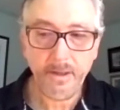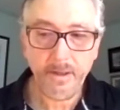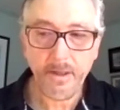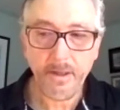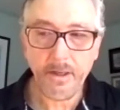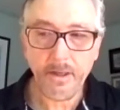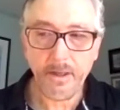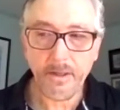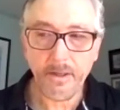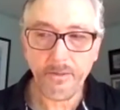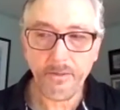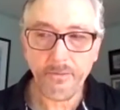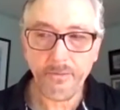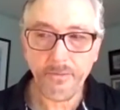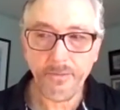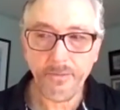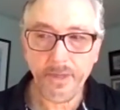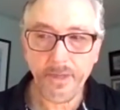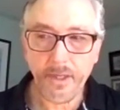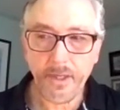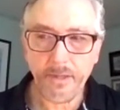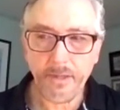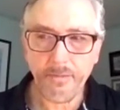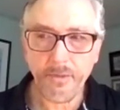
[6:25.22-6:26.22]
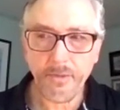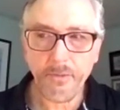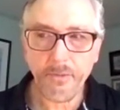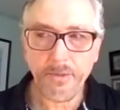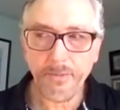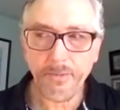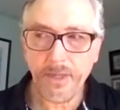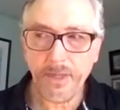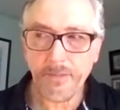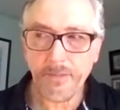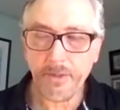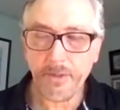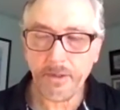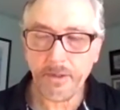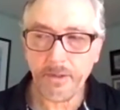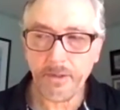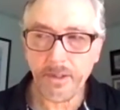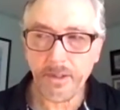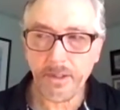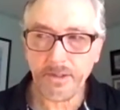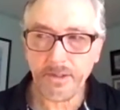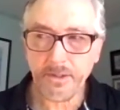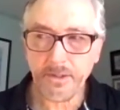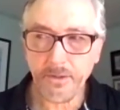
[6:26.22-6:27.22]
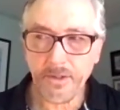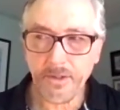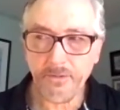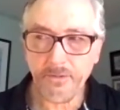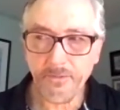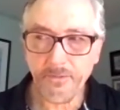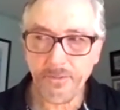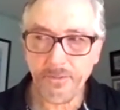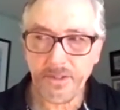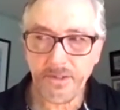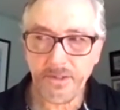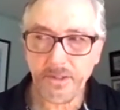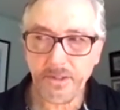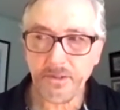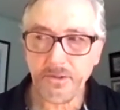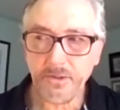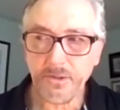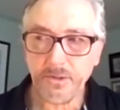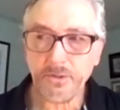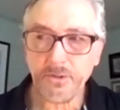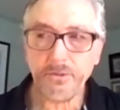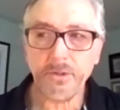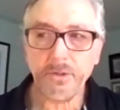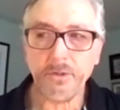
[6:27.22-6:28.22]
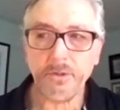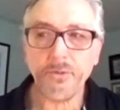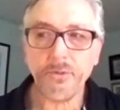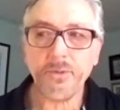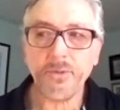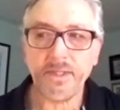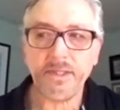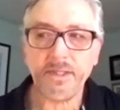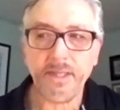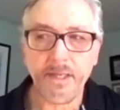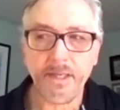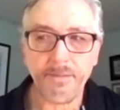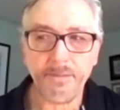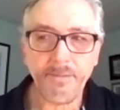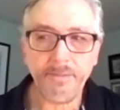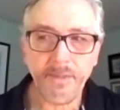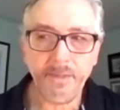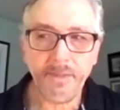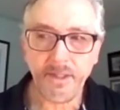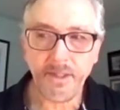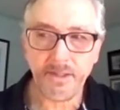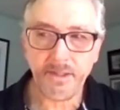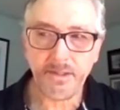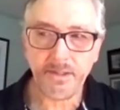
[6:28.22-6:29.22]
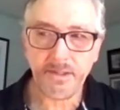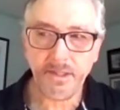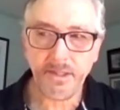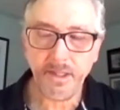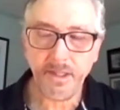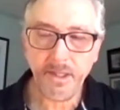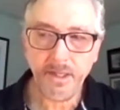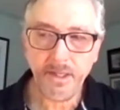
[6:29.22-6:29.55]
When people sort of misconstrue what that means,